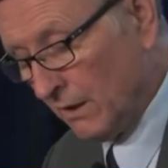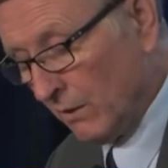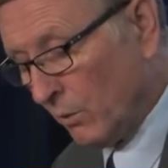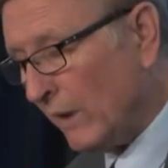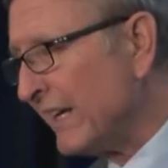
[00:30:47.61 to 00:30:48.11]

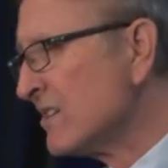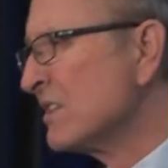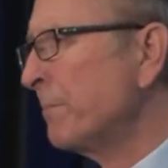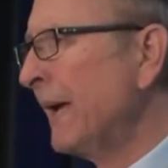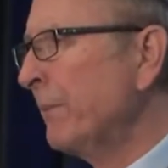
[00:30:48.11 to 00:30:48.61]
What is
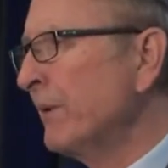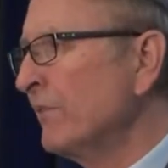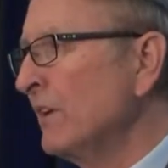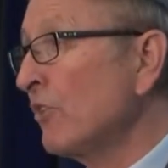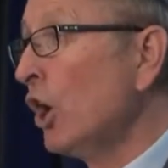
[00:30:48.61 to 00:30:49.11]
the
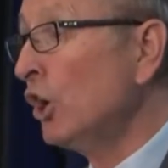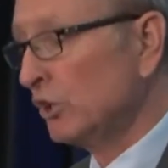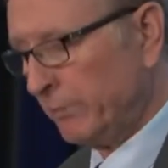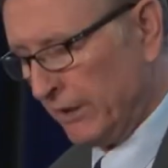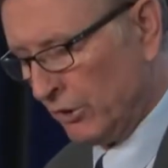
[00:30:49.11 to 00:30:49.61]
papacy's
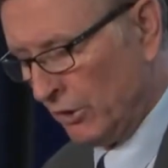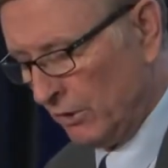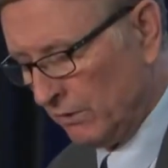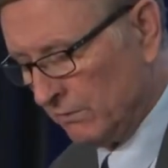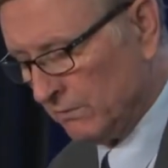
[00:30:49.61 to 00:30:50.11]
ultimate
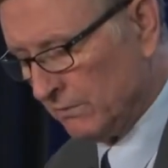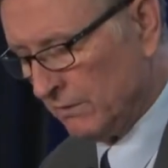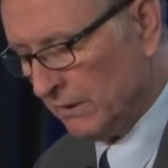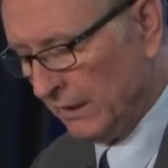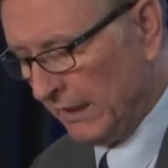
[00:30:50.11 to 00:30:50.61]
goal
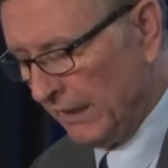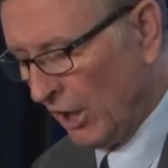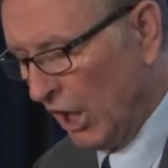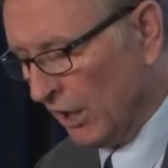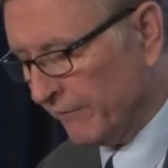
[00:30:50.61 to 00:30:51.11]
in
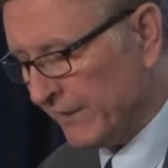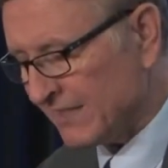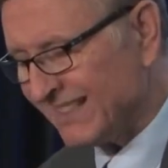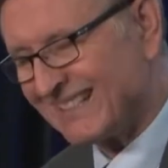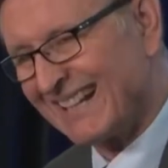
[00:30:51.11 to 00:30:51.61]
all of
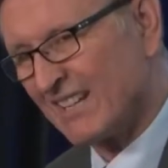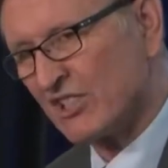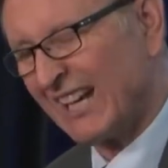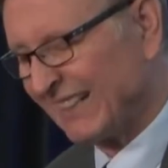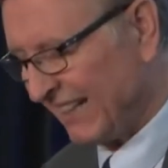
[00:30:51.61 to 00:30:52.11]
this
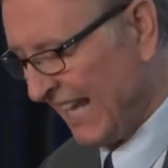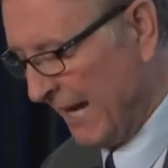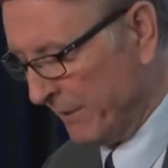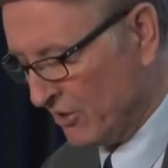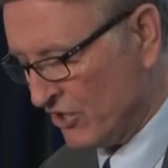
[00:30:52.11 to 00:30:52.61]
discussion on
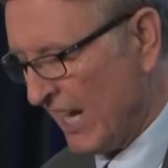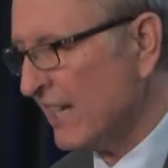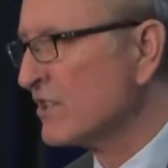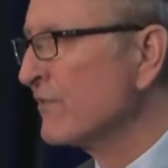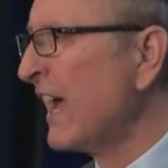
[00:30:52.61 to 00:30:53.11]
climate
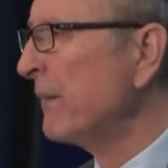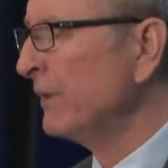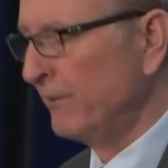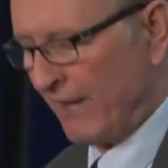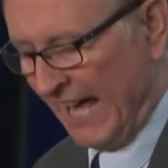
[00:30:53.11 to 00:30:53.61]
change,
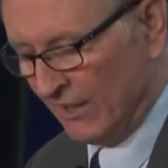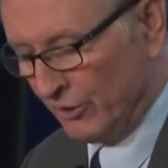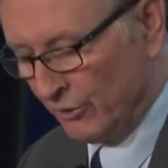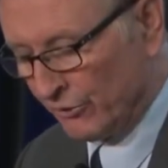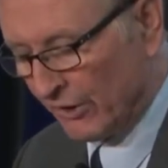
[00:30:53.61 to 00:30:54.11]
family
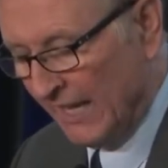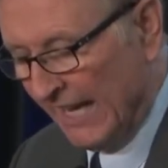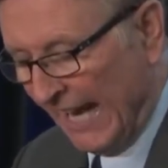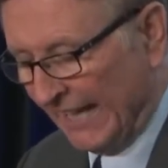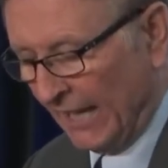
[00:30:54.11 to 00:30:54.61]
values,
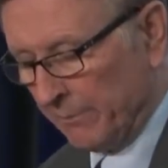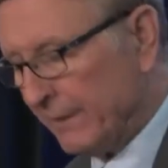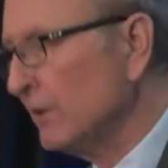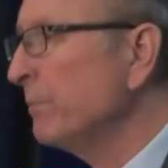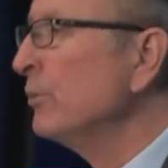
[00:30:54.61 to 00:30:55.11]
and
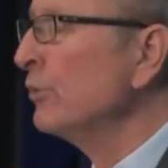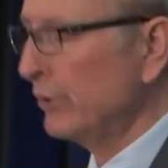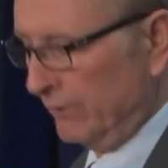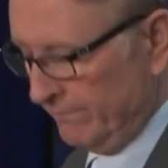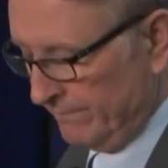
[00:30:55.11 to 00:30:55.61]
helping the poor?